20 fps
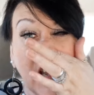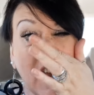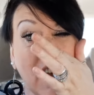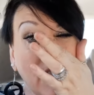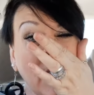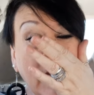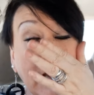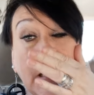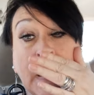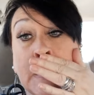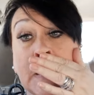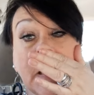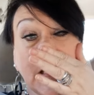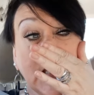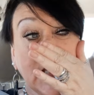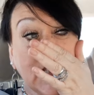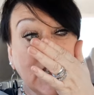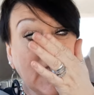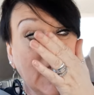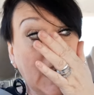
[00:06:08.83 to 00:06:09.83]
I mean,
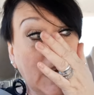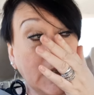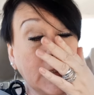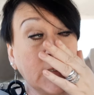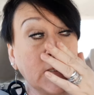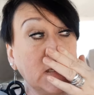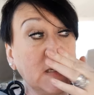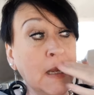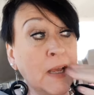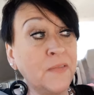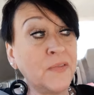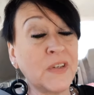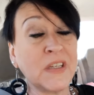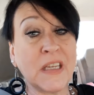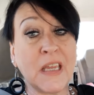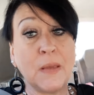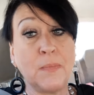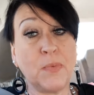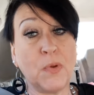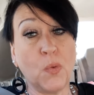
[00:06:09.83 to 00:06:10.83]
it's it's enough to
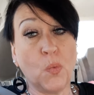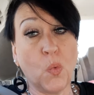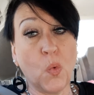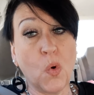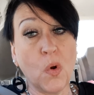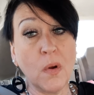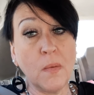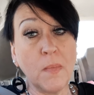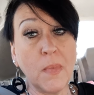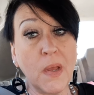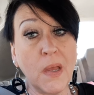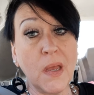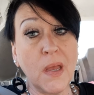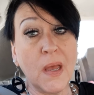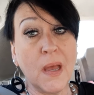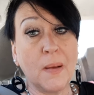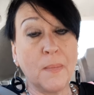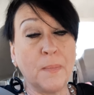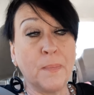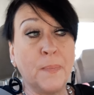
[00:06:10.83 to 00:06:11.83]
keep you warm,
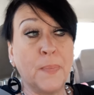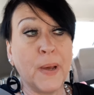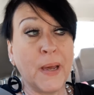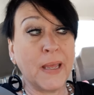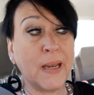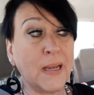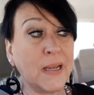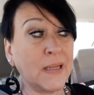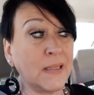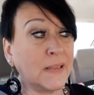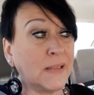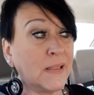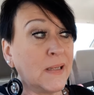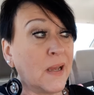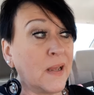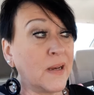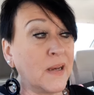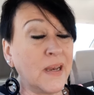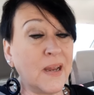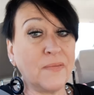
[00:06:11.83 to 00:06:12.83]
but it's
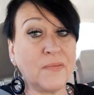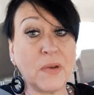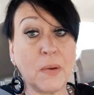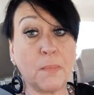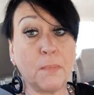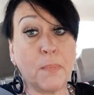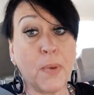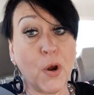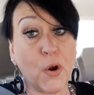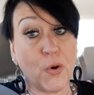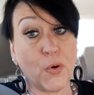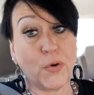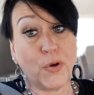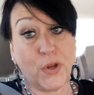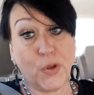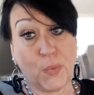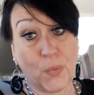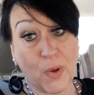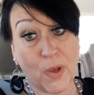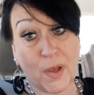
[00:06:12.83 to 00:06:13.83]
not enough to burn
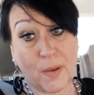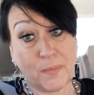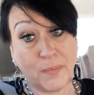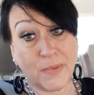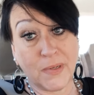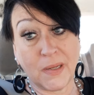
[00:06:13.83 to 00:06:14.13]
you up.